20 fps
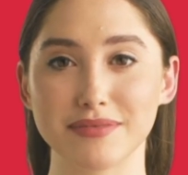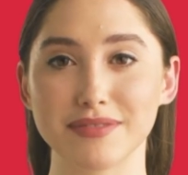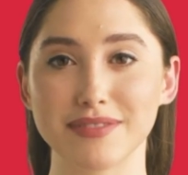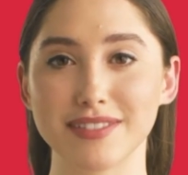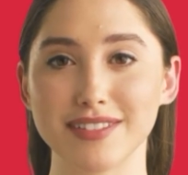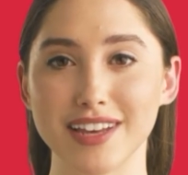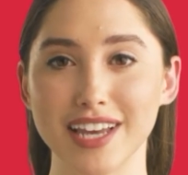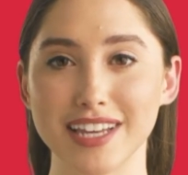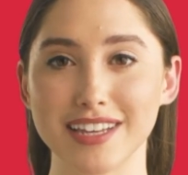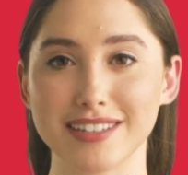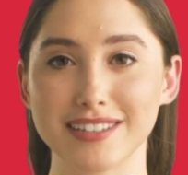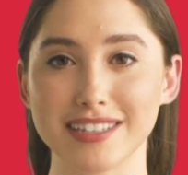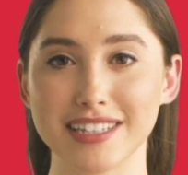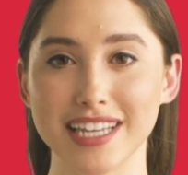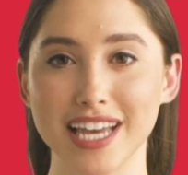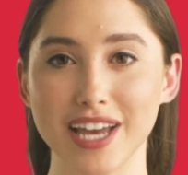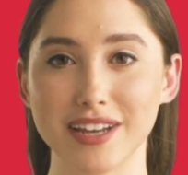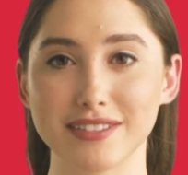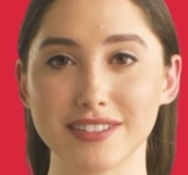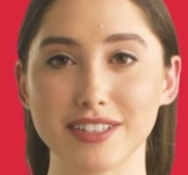Savings
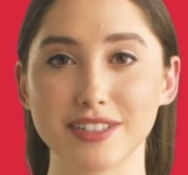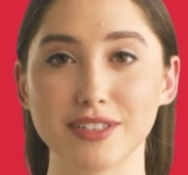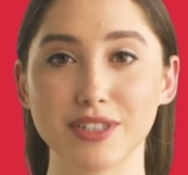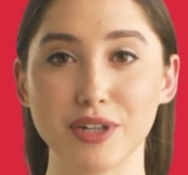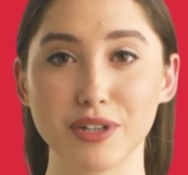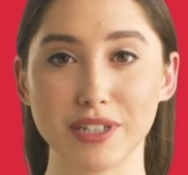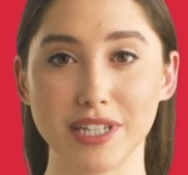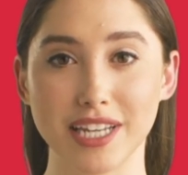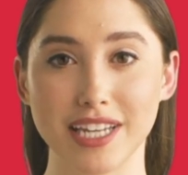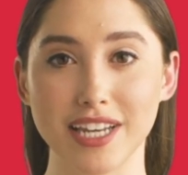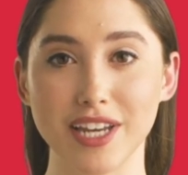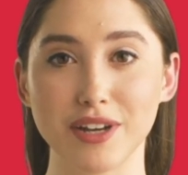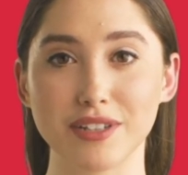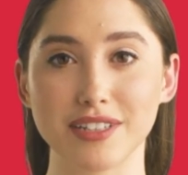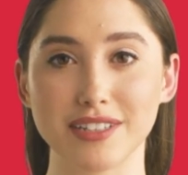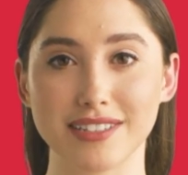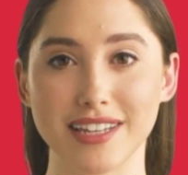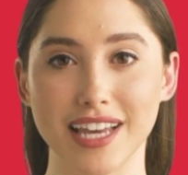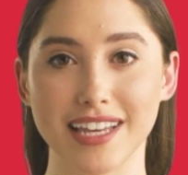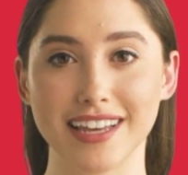accounts in Turkey are
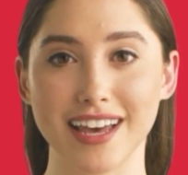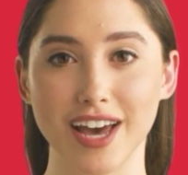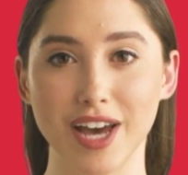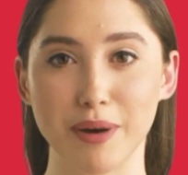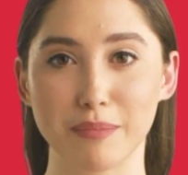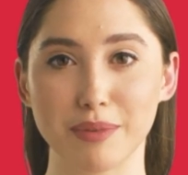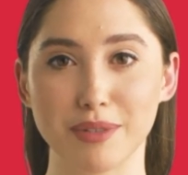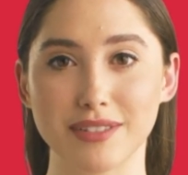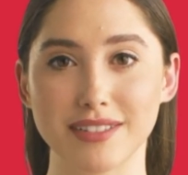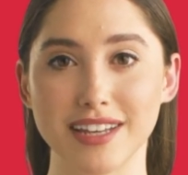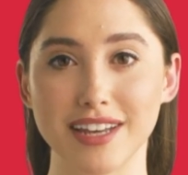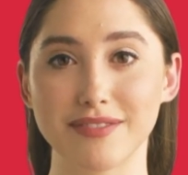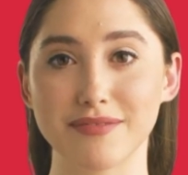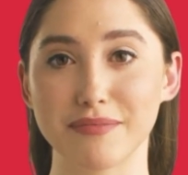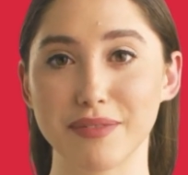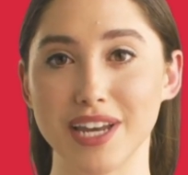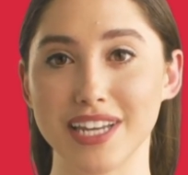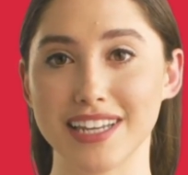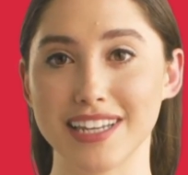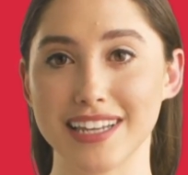designed to help you save
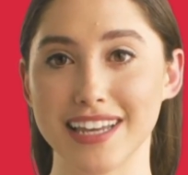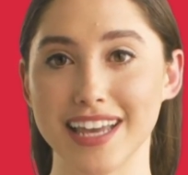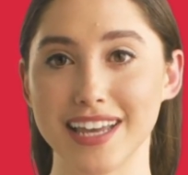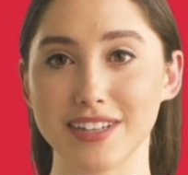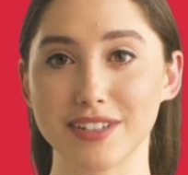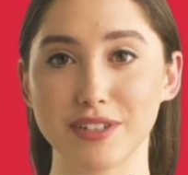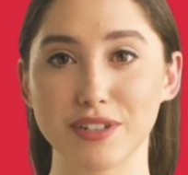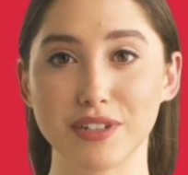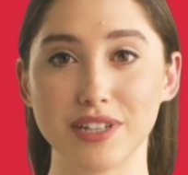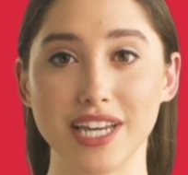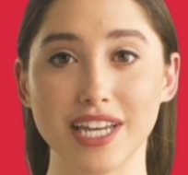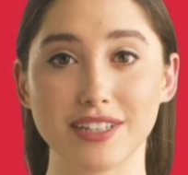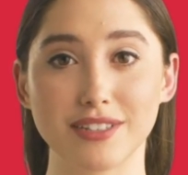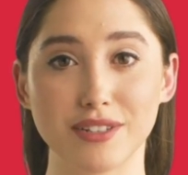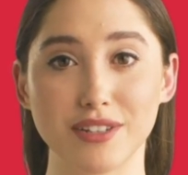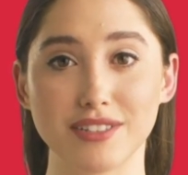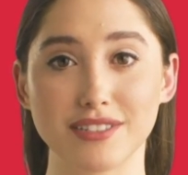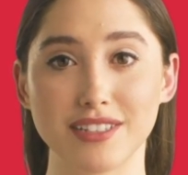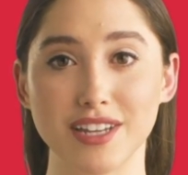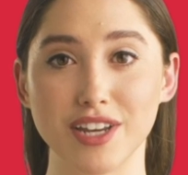money and earn
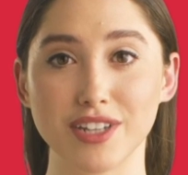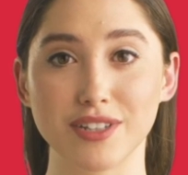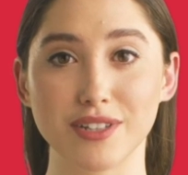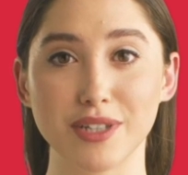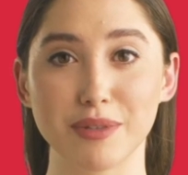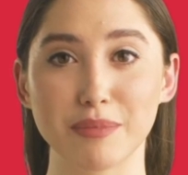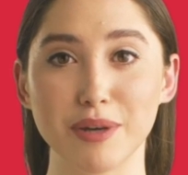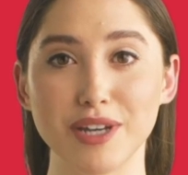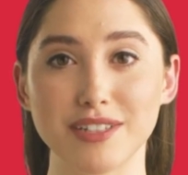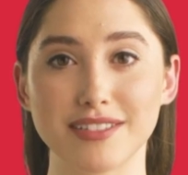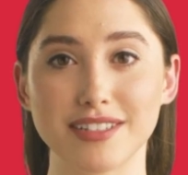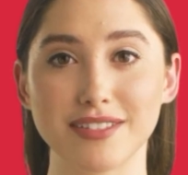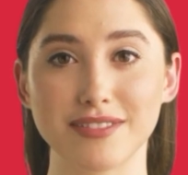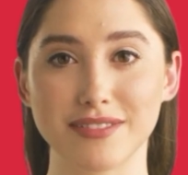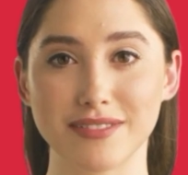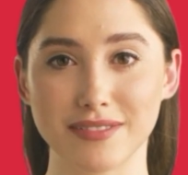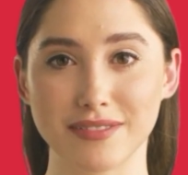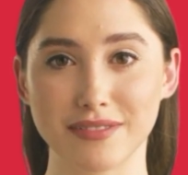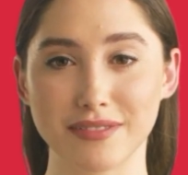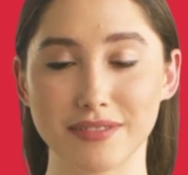interest on your deposits.